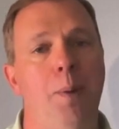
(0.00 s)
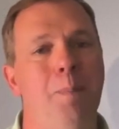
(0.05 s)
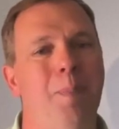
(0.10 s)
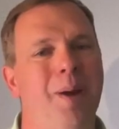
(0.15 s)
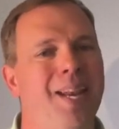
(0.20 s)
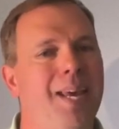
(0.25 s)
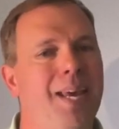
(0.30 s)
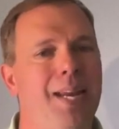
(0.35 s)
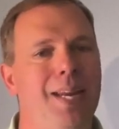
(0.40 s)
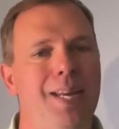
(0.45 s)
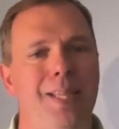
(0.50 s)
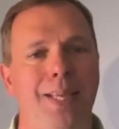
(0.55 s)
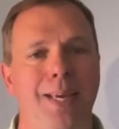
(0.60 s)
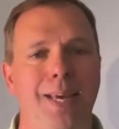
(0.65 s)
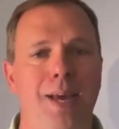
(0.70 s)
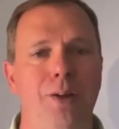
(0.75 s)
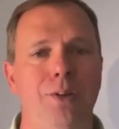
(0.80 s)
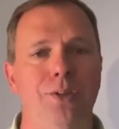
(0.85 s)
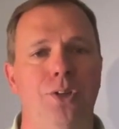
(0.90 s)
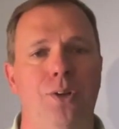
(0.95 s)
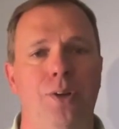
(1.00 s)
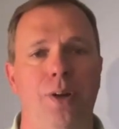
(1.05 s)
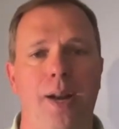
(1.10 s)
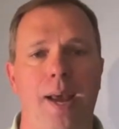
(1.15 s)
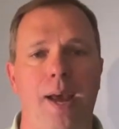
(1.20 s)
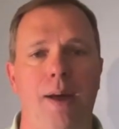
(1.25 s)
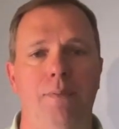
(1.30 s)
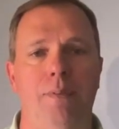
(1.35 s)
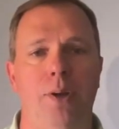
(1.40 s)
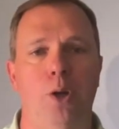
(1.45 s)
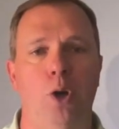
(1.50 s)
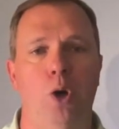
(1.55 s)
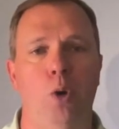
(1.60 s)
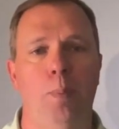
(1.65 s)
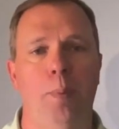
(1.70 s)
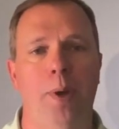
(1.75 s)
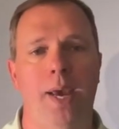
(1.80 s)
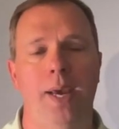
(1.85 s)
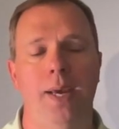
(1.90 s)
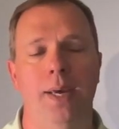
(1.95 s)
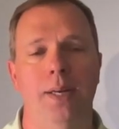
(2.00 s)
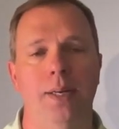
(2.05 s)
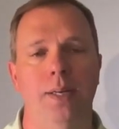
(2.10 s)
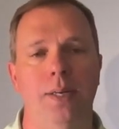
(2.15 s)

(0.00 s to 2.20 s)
but anything else you're going to have a copay in